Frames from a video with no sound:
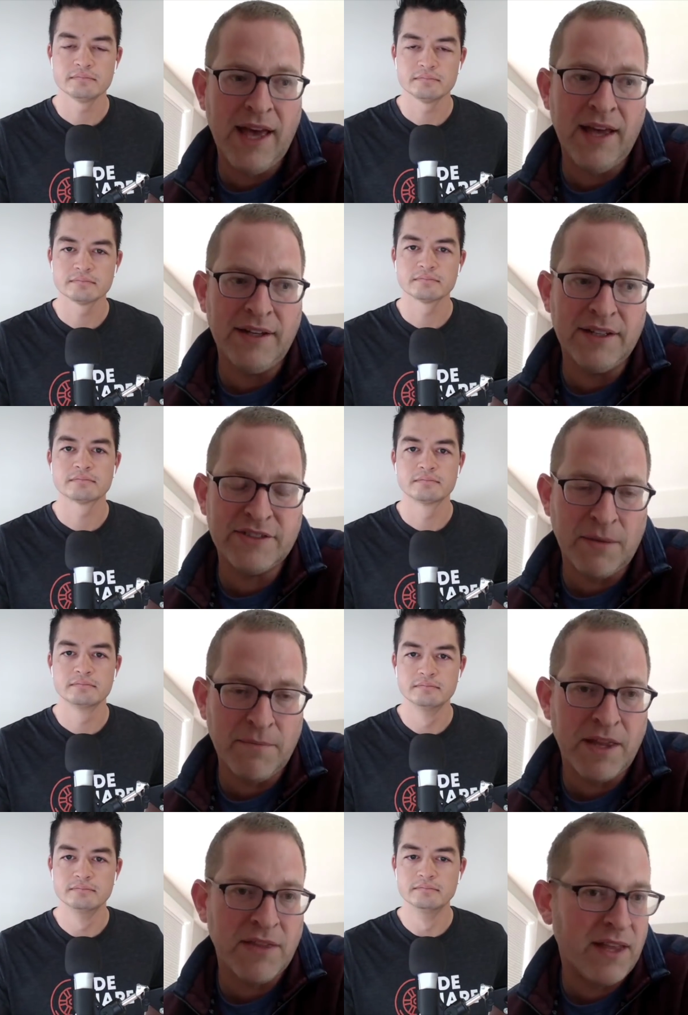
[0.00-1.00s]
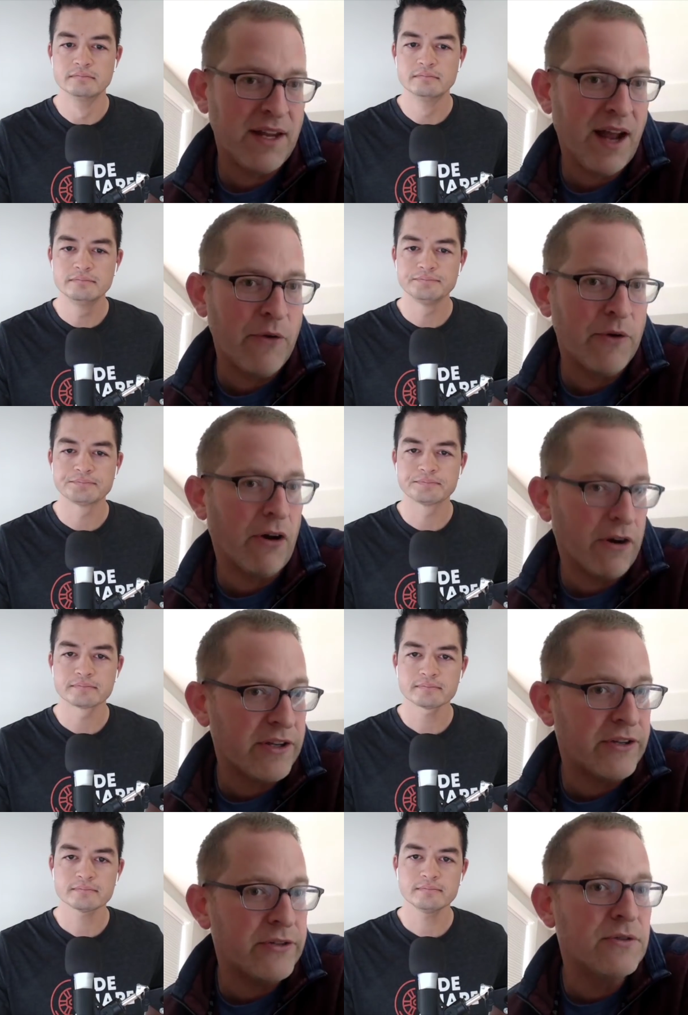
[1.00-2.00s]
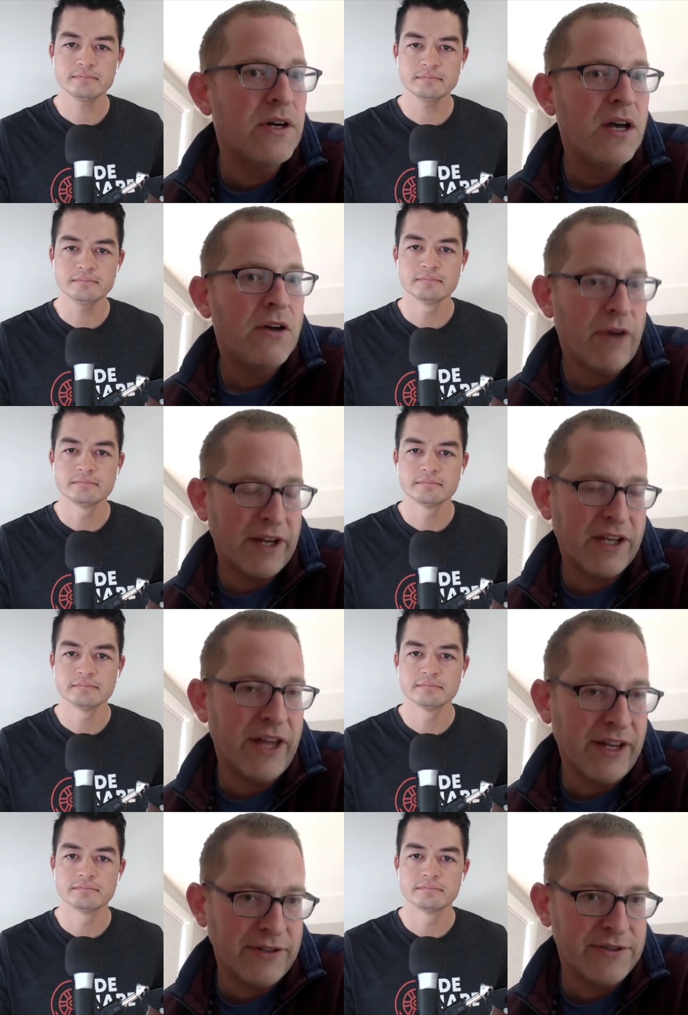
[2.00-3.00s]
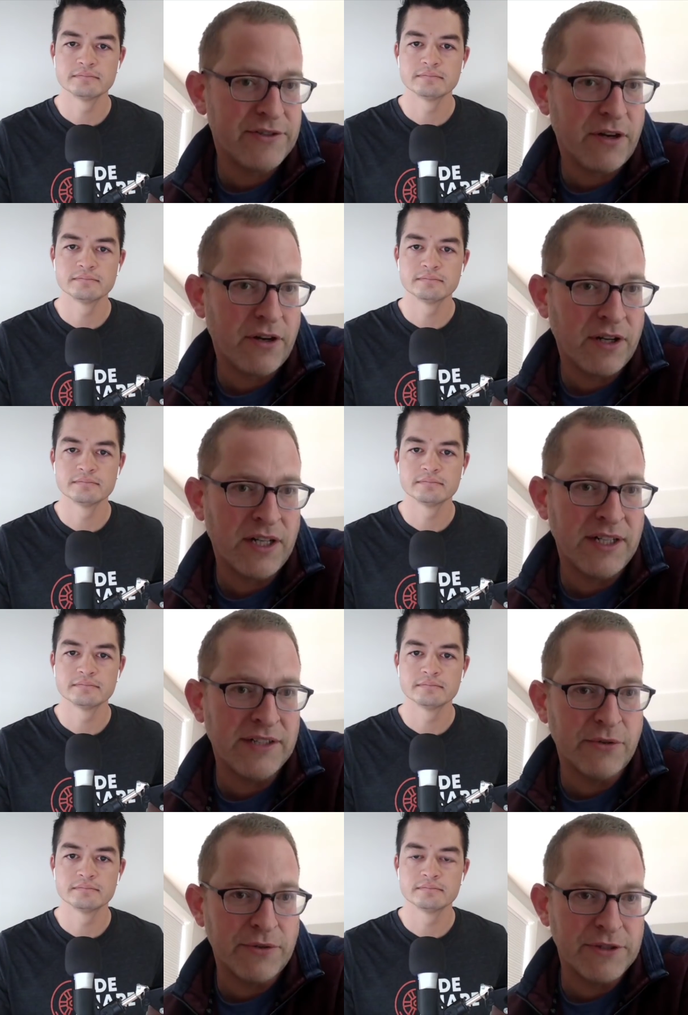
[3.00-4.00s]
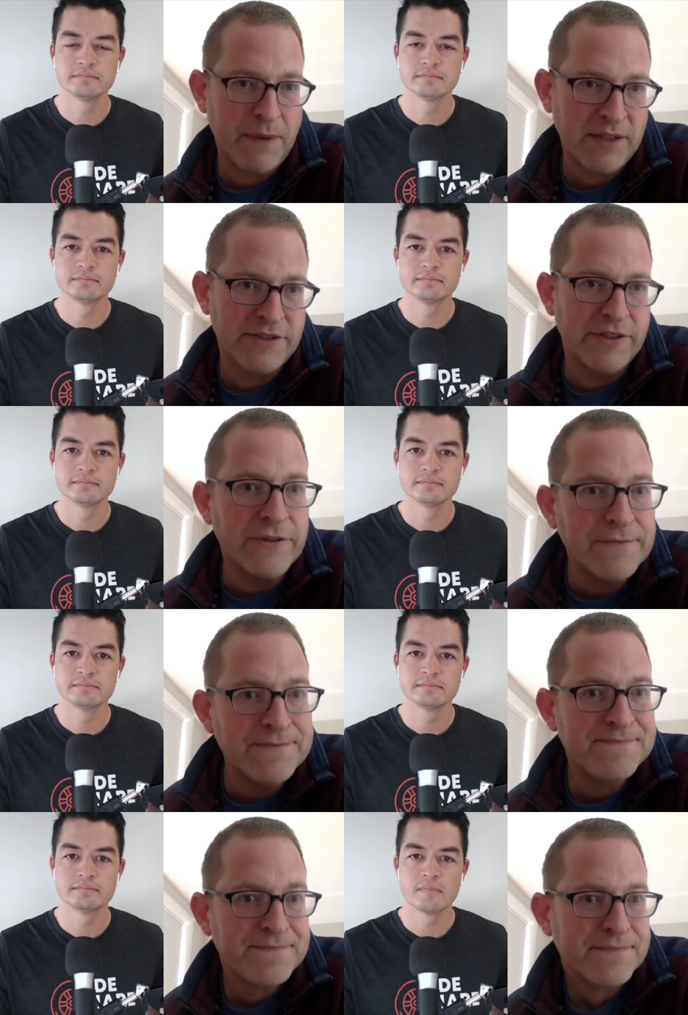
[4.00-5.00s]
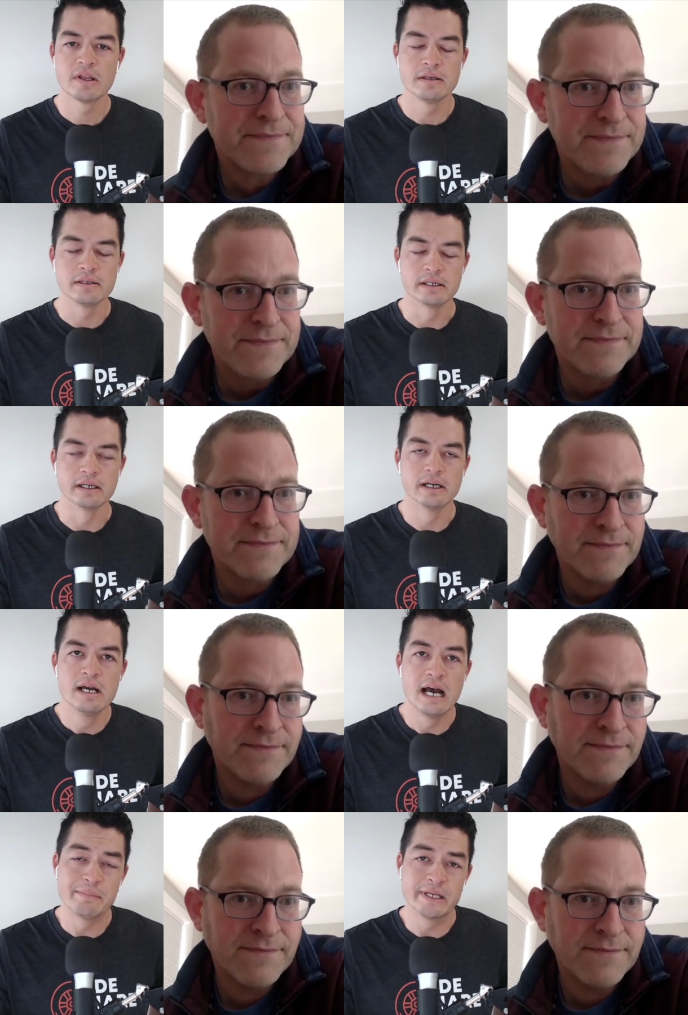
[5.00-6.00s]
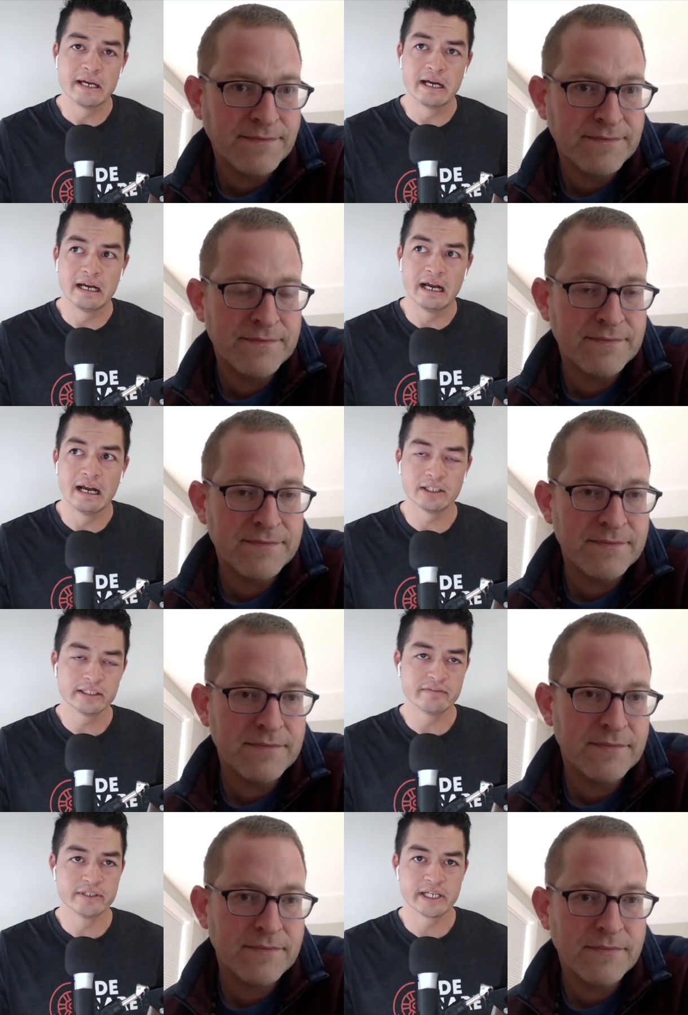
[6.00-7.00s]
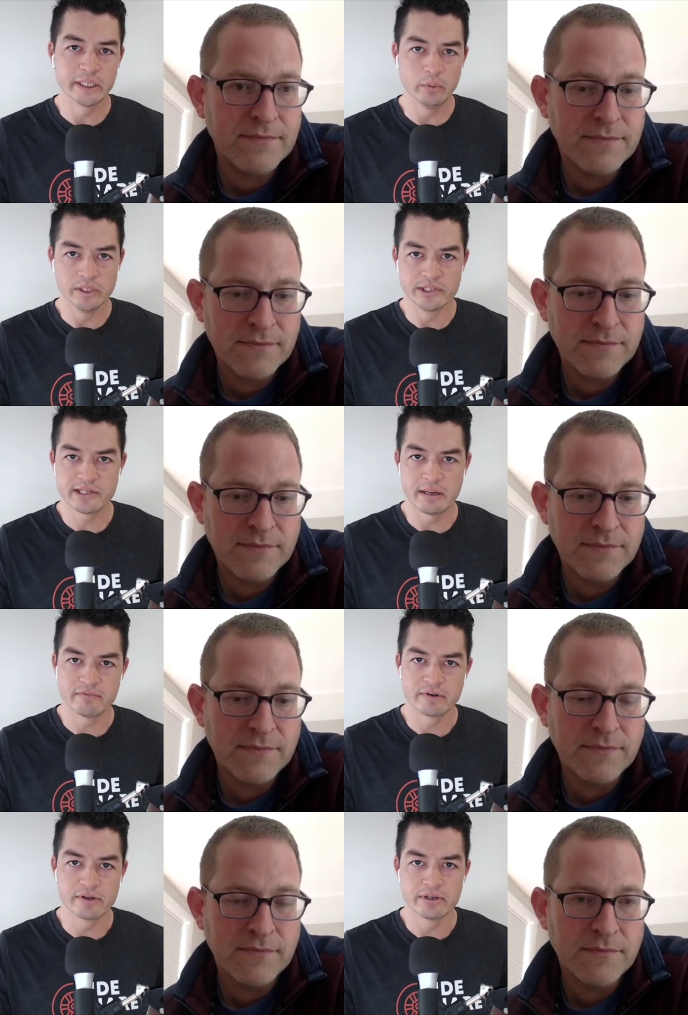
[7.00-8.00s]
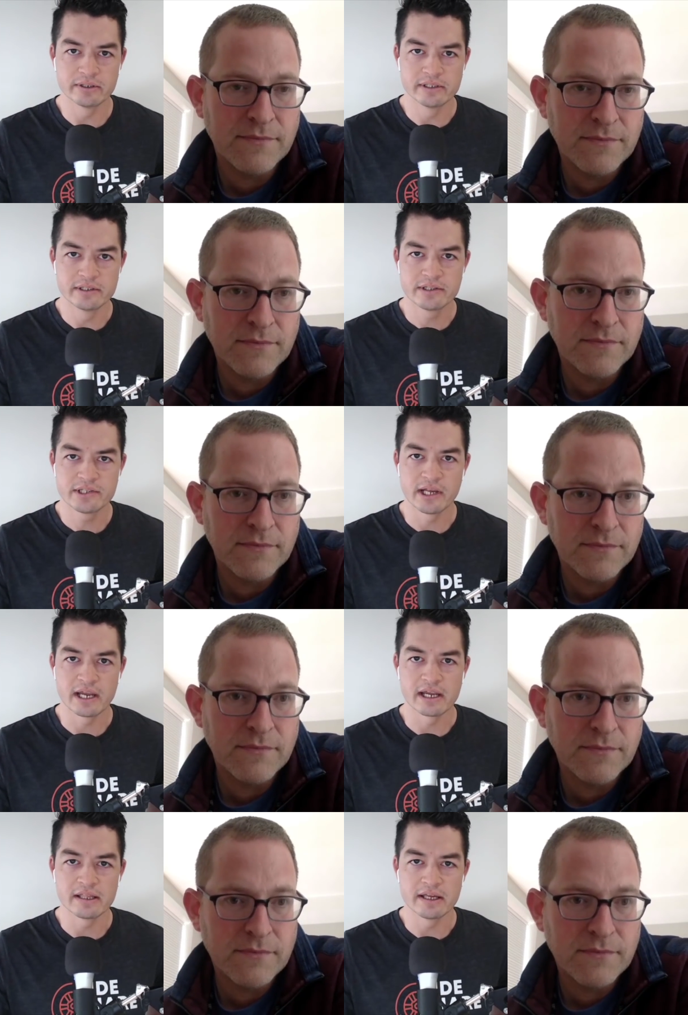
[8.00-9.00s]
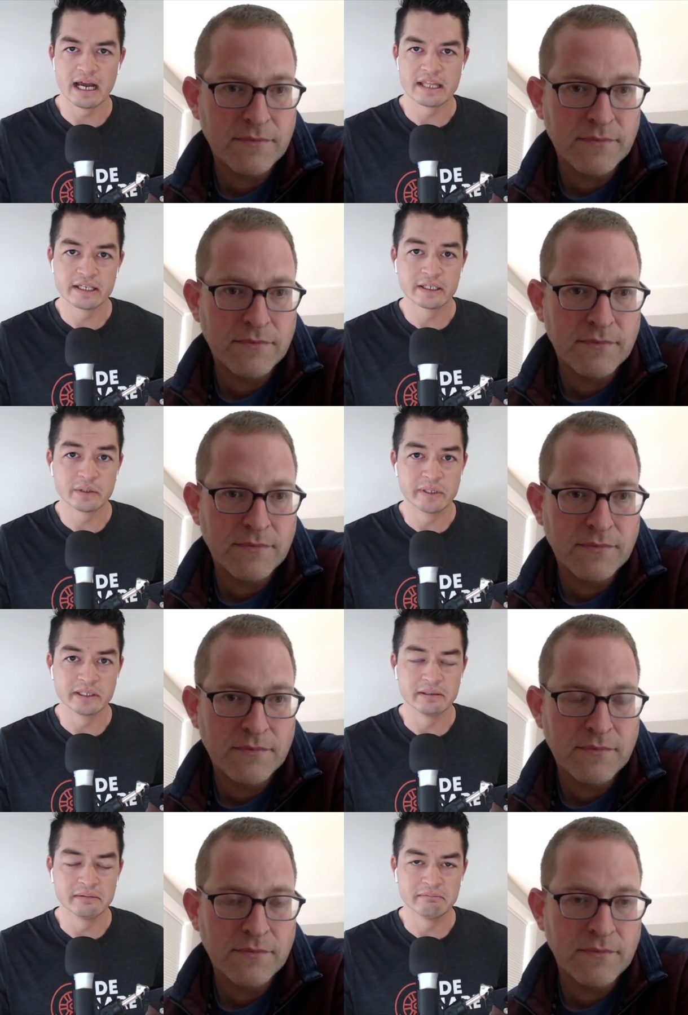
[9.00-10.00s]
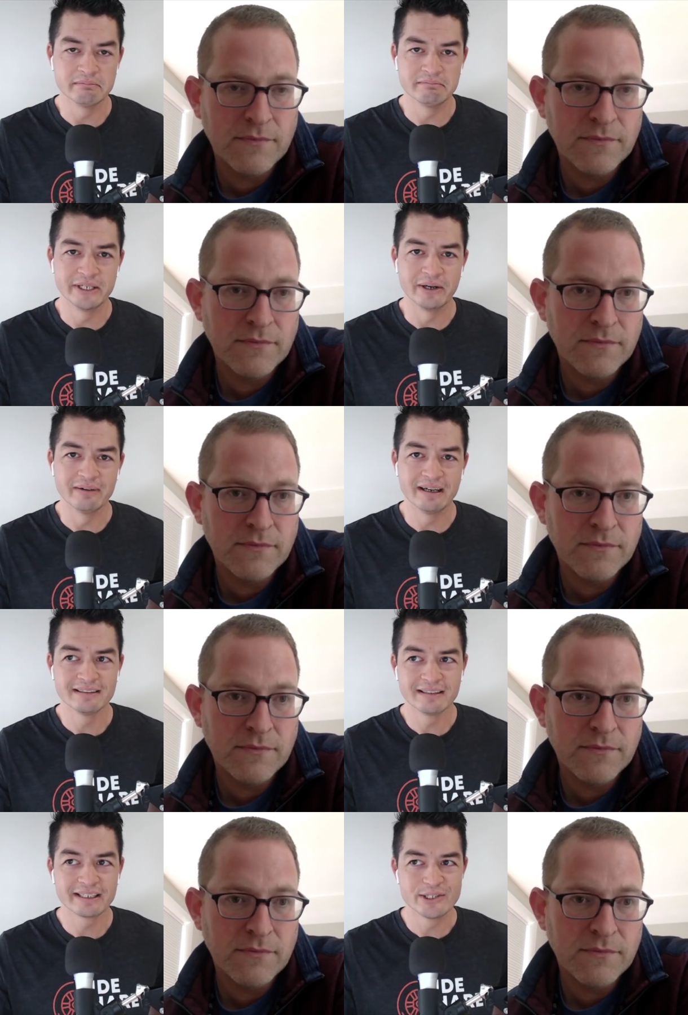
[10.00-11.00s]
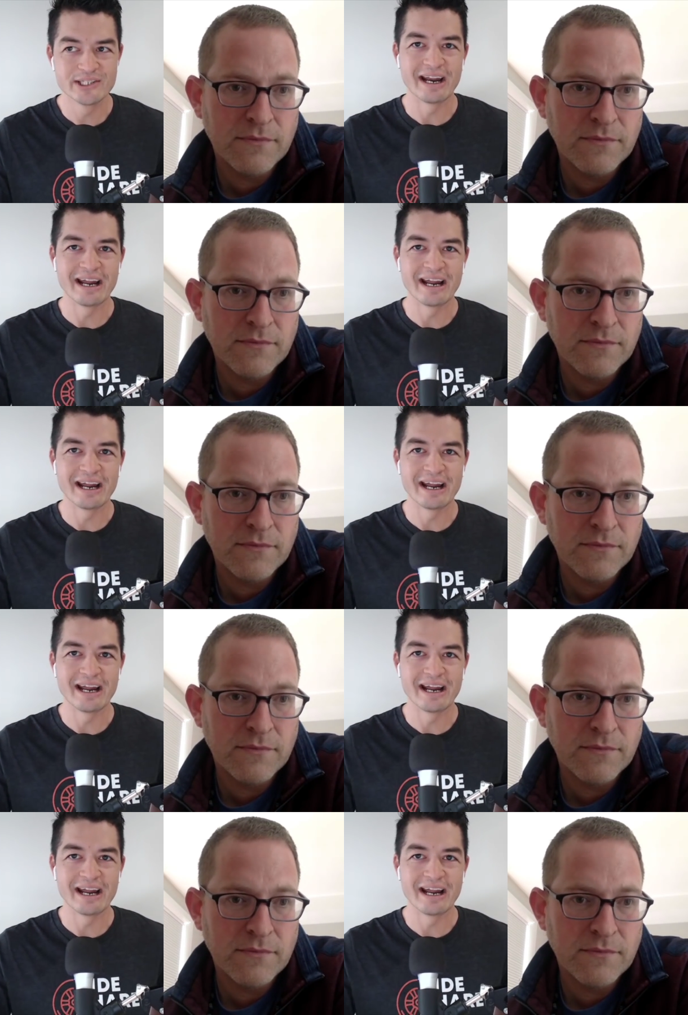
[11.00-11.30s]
Speaker 1: And it's something that I would argue regulators are going to need to respond to.
Speaker 2: Yeah. I mean, I'll even take it one step further and say that I think we can, you know, uh, like you said,